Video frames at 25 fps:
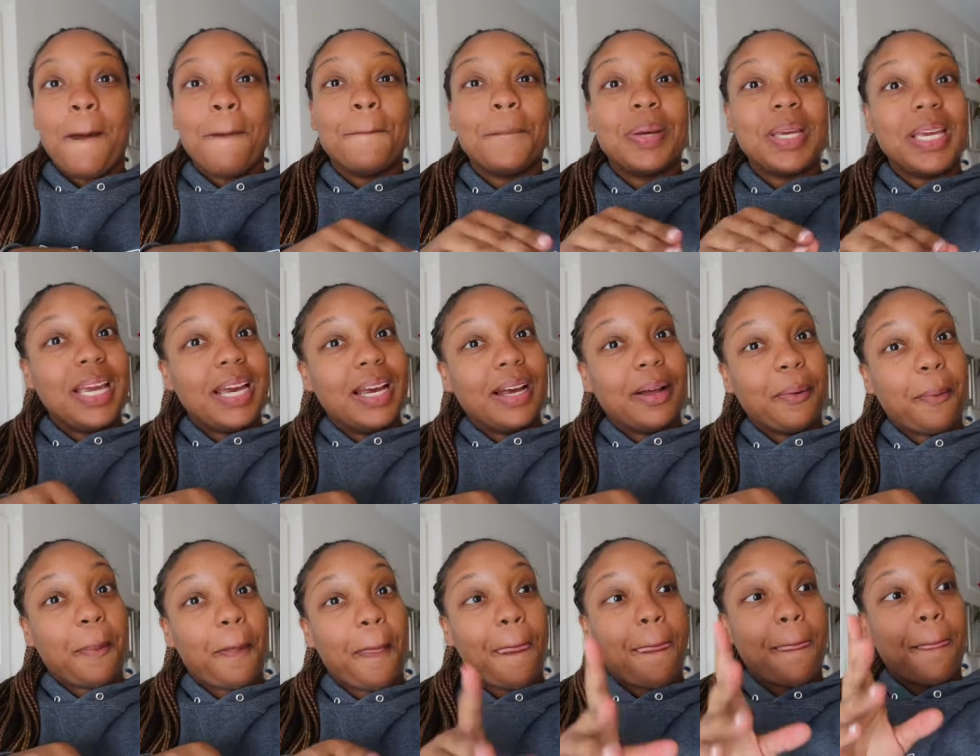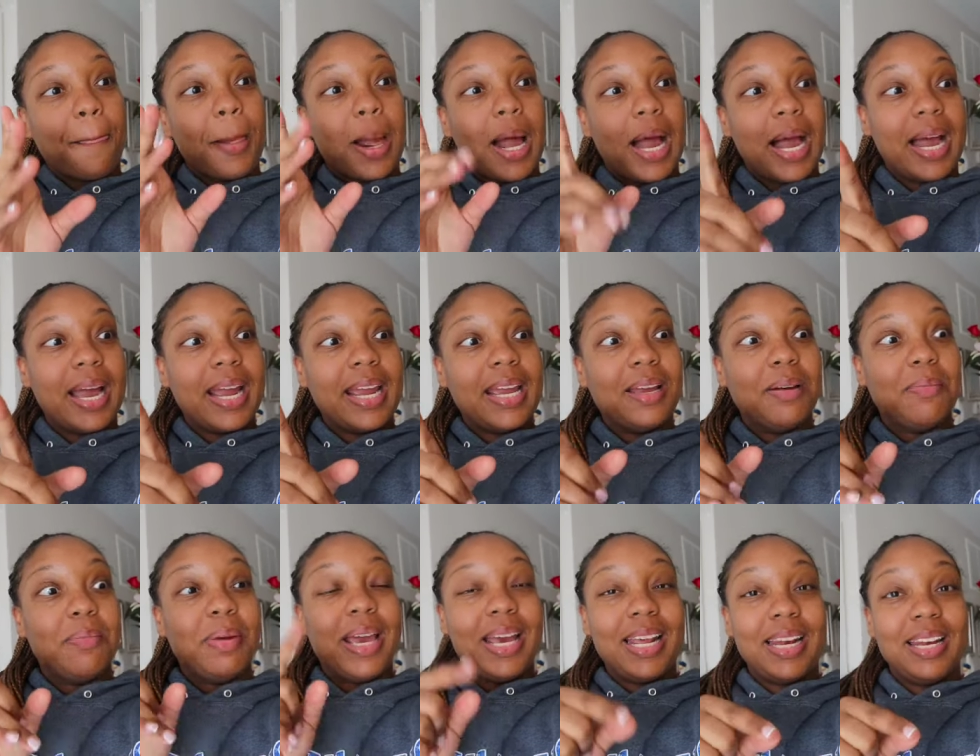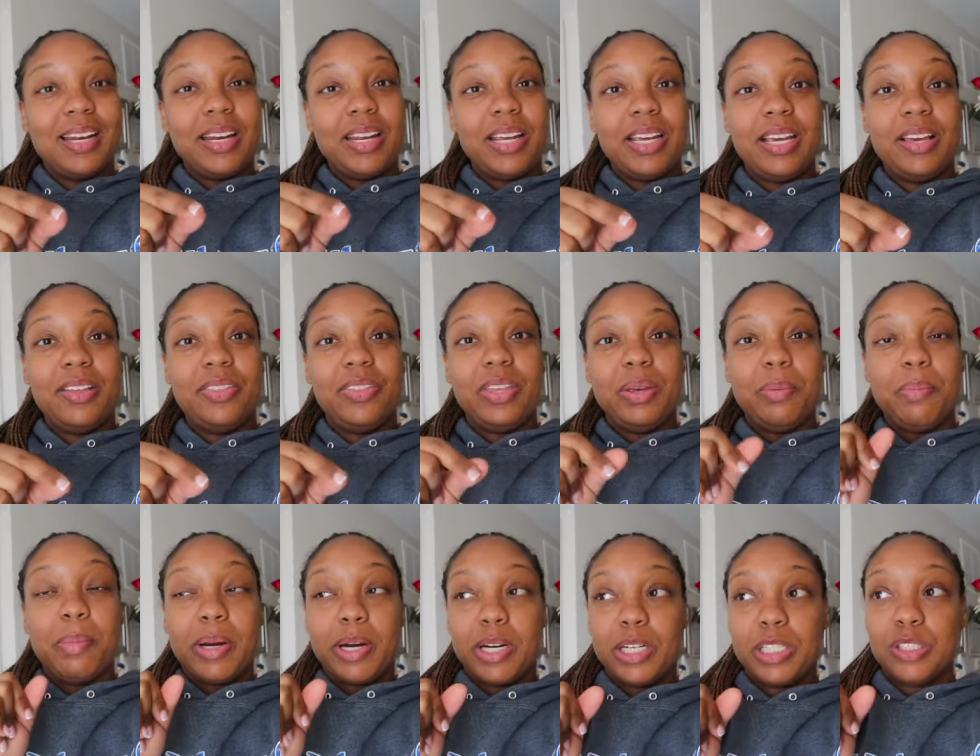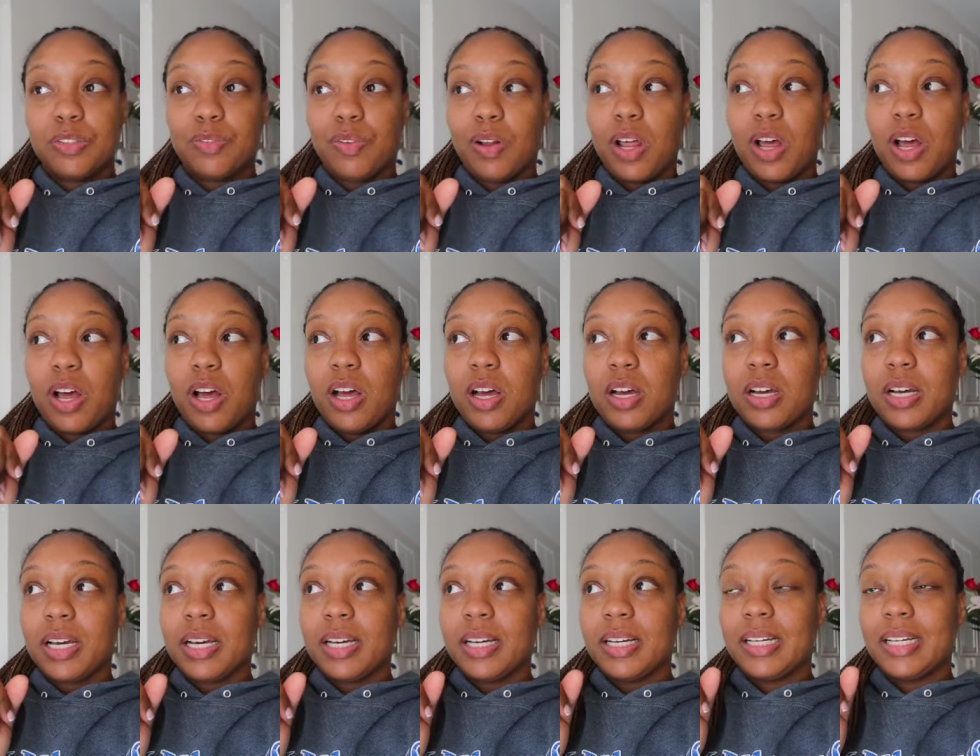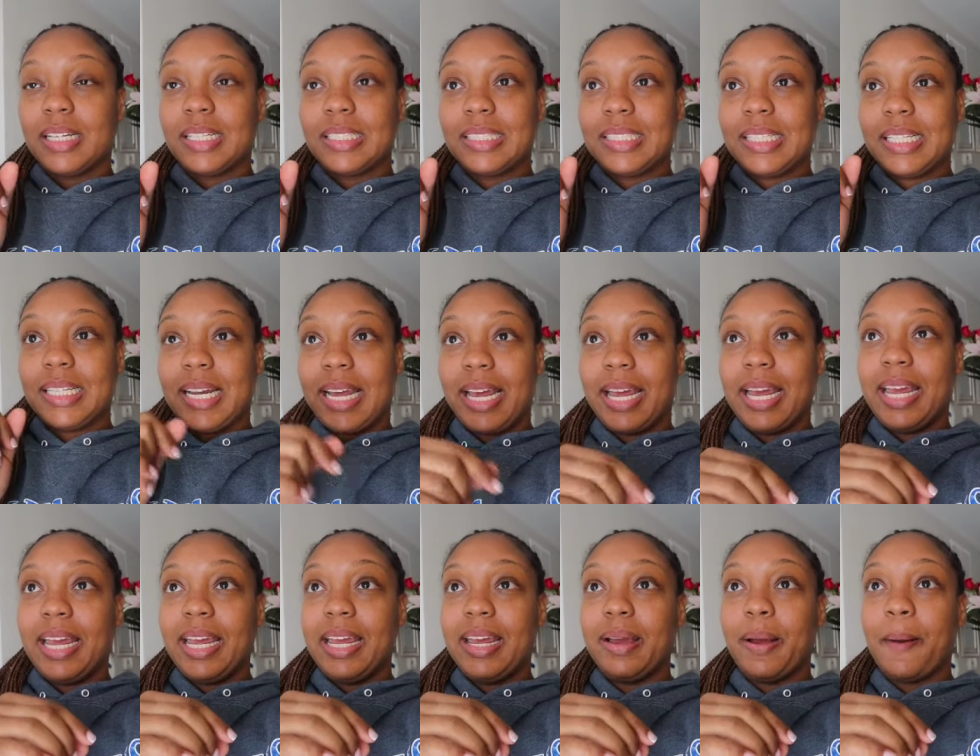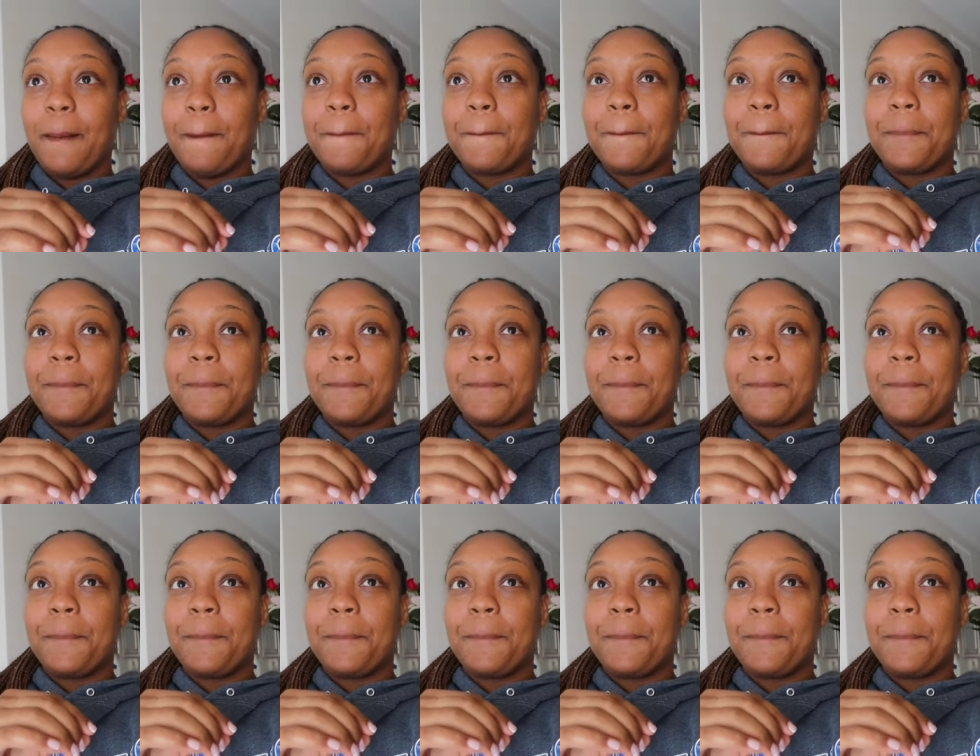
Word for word: But yeah, I am editing the marriage vlog today,